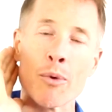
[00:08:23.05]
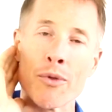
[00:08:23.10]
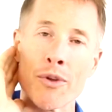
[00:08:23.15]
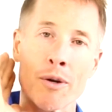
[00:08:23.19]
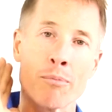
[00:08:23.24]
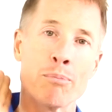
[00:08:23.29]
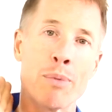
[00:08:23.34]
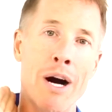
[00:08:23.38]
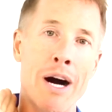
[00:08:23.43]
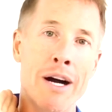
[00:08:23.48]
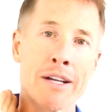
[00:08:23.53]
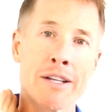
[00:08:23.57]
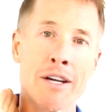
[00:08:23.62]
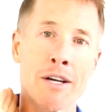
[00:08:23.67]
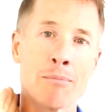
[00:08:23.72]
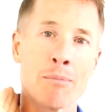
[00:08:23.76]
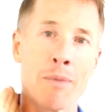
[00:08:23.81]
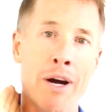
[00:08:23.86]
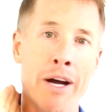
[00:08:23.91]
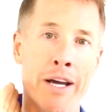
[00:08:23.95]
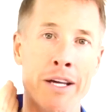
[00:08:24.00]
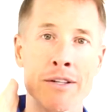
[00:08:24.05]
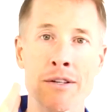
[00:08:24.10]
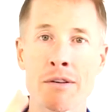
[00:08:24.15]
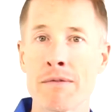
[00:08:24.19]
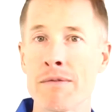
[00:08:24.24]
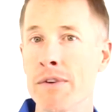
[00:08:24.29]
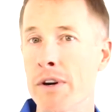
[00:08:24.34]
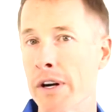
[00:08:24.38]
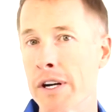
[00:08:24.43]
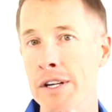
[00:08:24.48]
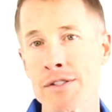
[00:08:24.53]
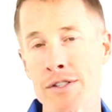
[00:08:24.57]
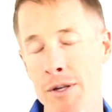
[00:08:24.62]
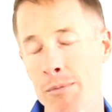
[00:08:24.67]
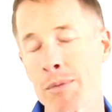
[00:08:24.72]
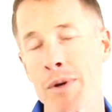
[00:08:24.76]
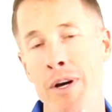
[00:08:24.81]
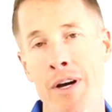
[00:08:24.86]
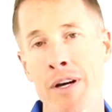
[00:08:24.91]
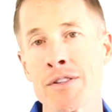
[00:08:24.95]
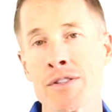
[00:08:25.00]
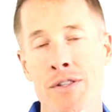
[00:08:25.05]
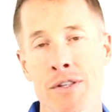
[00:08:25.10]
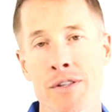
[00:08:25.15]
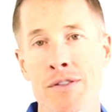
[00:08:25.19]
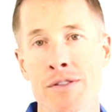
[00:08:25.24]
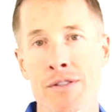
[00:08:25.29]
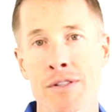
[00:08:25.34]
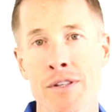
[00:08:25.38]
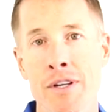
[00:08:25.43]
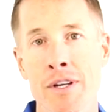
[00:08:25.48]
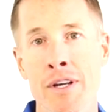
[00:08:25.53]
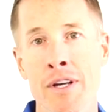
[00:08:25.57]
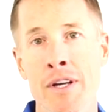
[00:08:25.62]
with our body and our mind are very subconscious.